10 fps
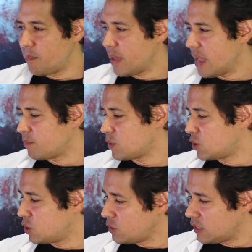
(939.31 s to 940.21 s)
Perhaps
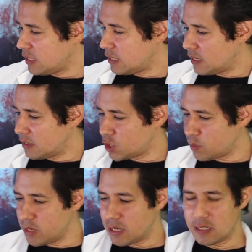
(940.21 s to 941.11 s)
Judy
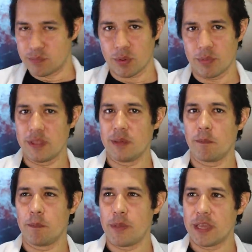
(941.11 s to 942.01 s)
Schmidt is probably the
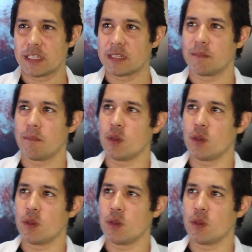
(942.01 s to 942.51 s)
best,